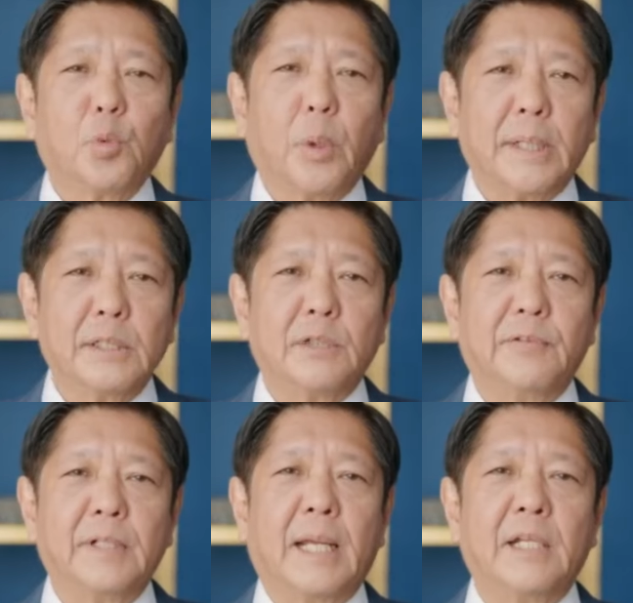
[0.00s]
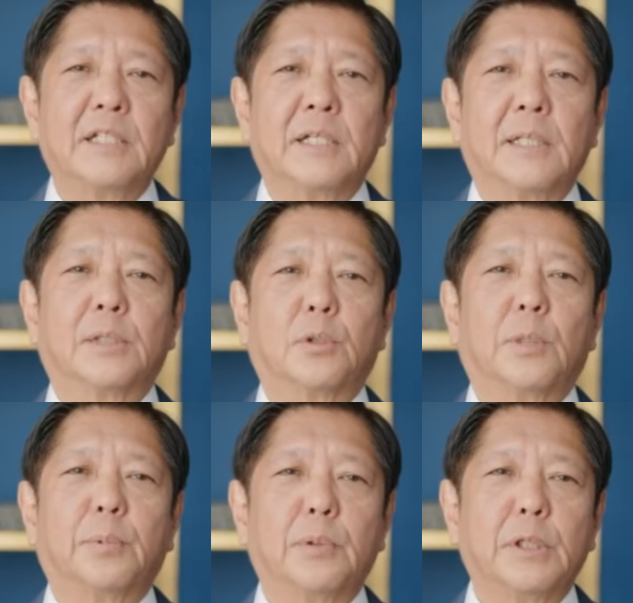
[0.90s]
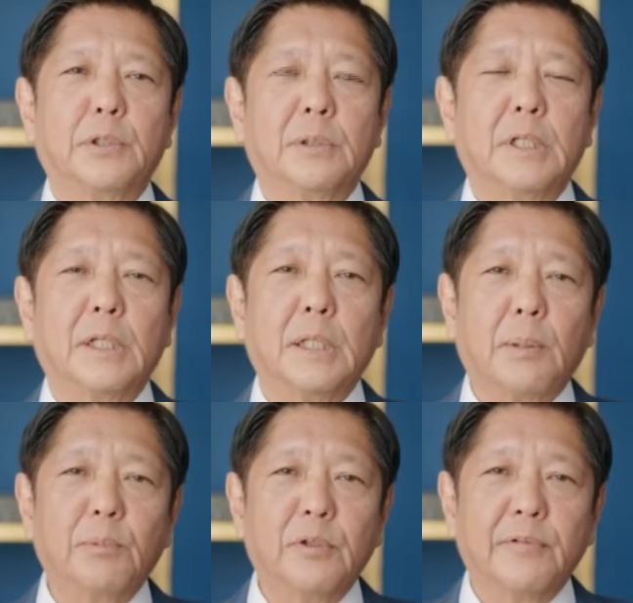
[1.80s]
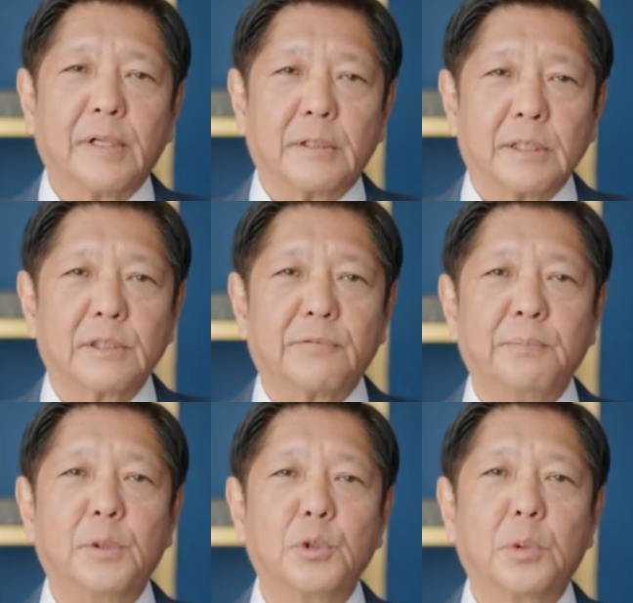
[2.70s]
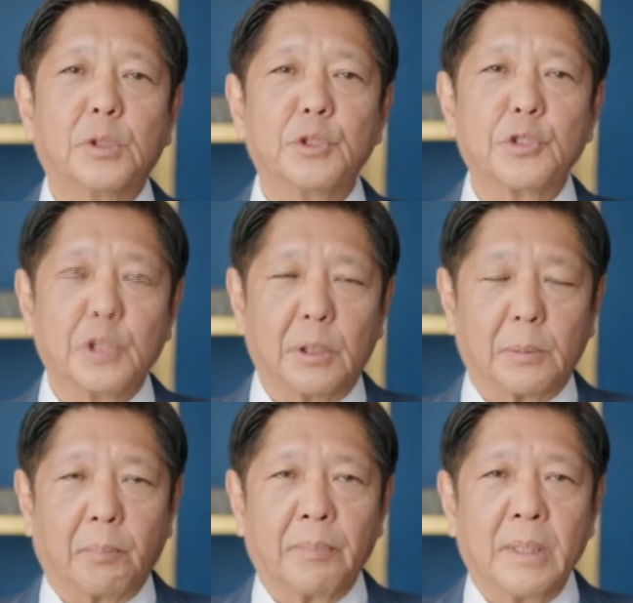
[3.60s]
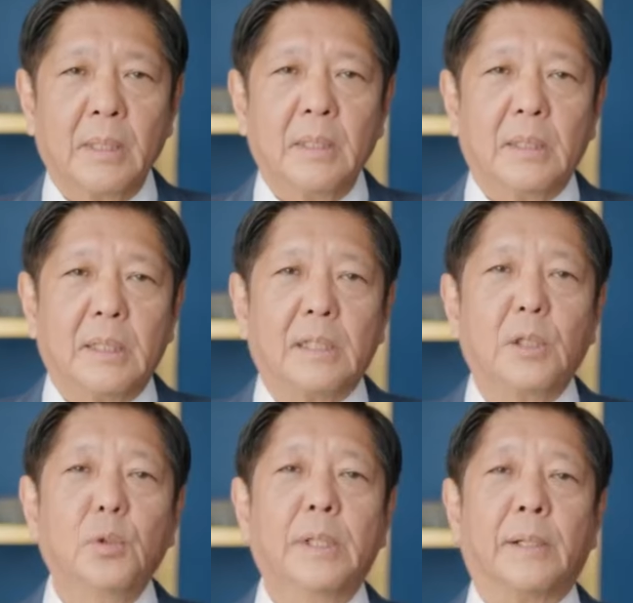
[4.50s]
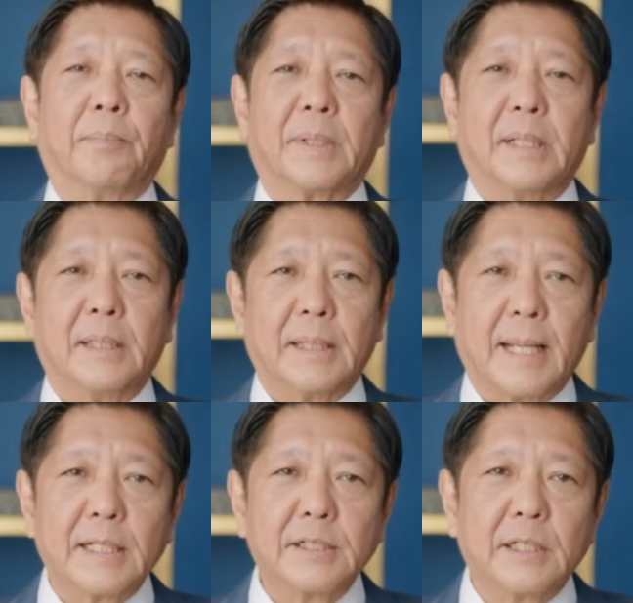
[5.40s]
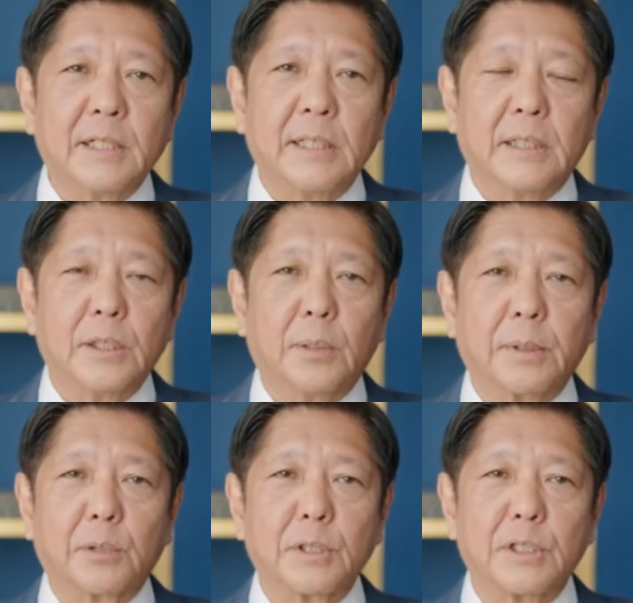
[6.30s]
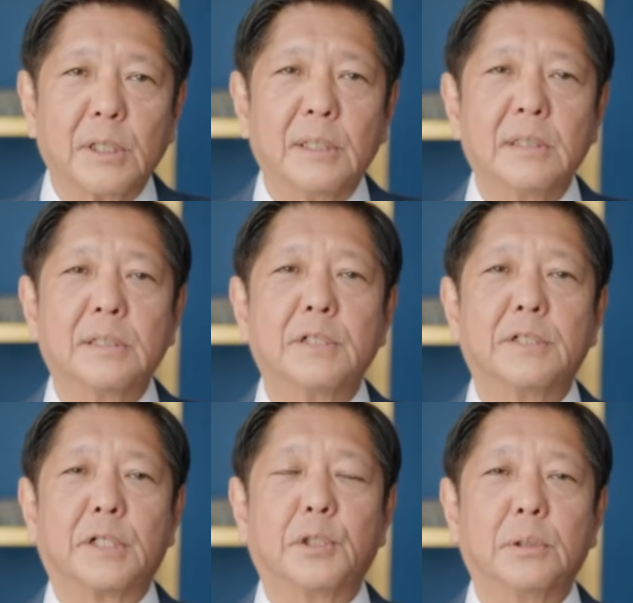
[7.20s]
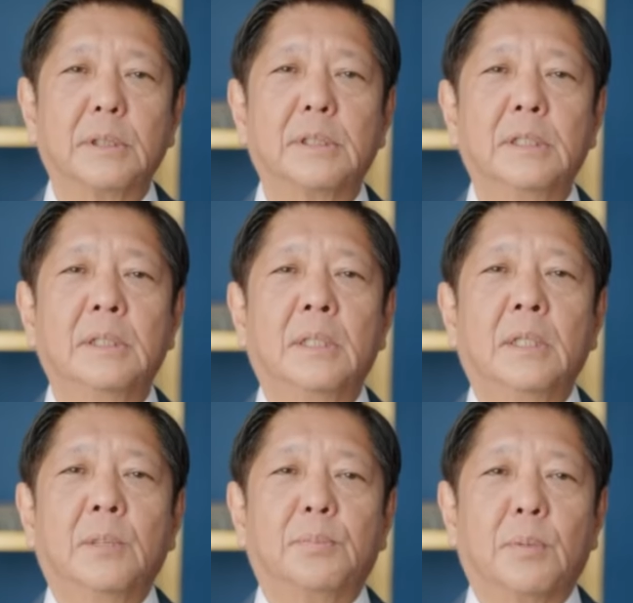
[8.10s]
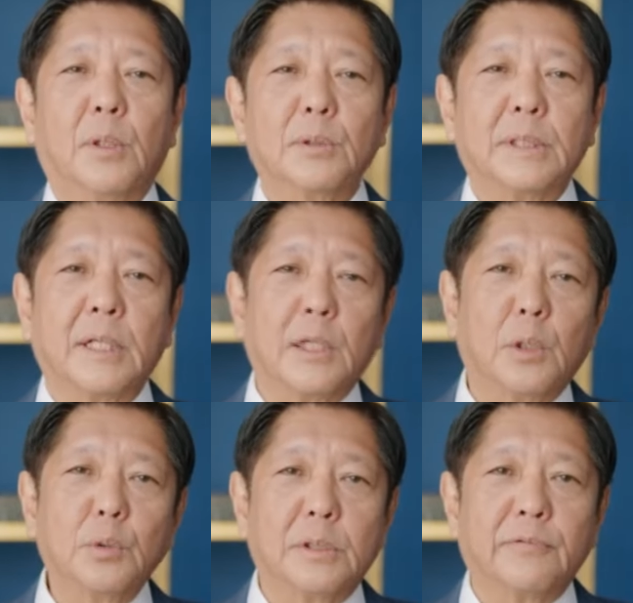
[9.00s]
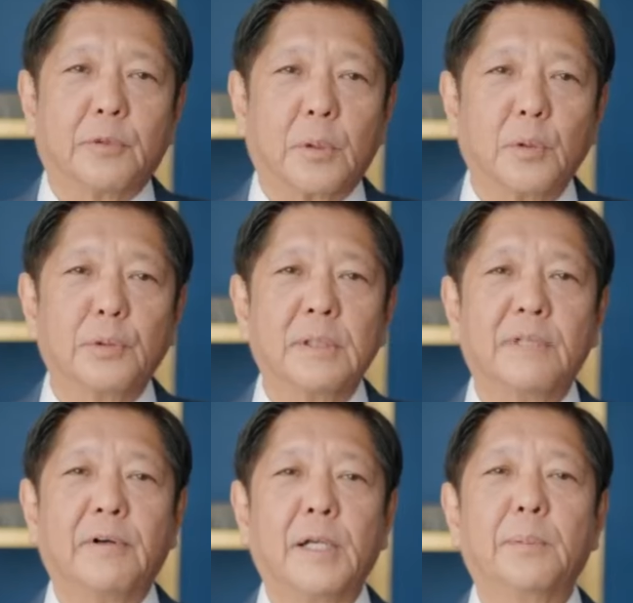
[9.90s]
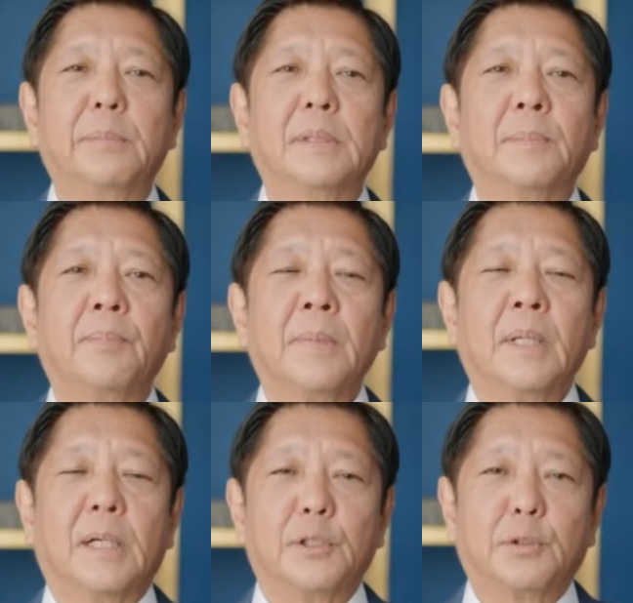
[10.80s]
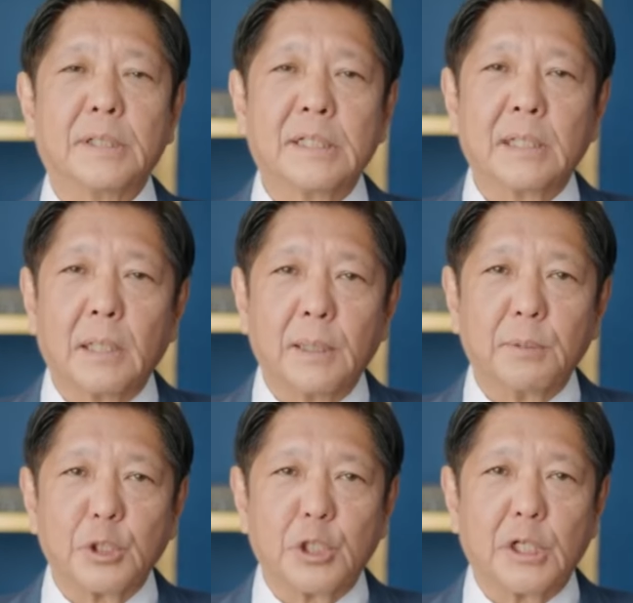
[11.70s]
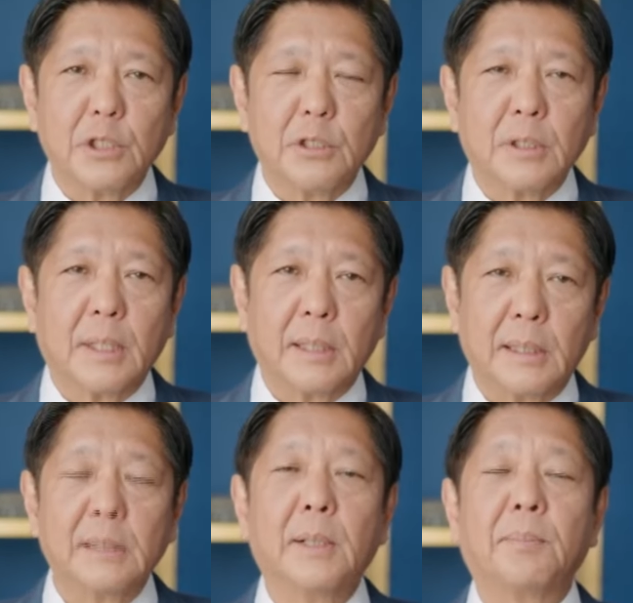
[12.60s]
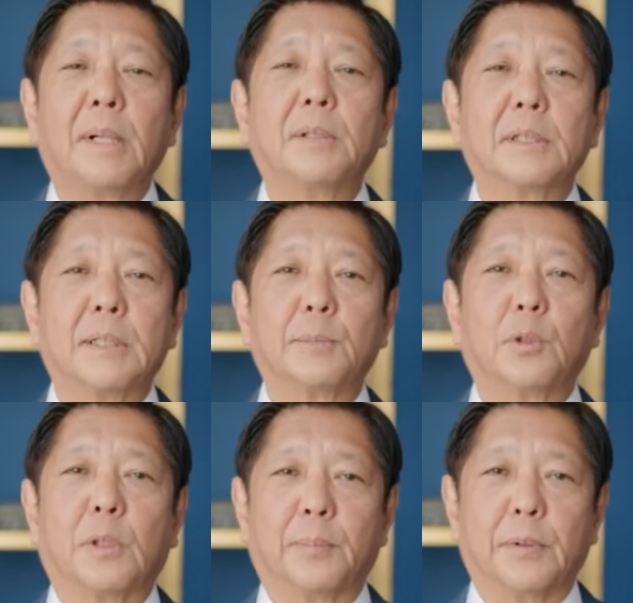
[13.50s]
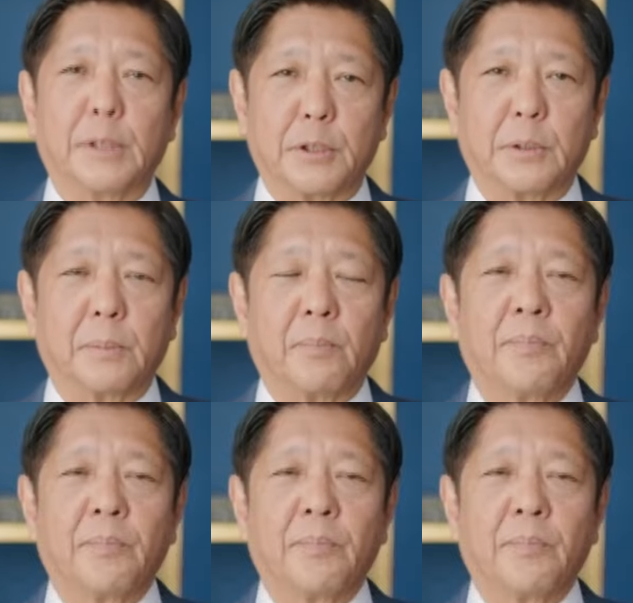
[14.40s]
ways of enhancing our cooperation in a number of areas of mutual concern, including in enhancing economic resilience and security, promoting inclusive growth and development, addressing climate change, and maritime cooperation.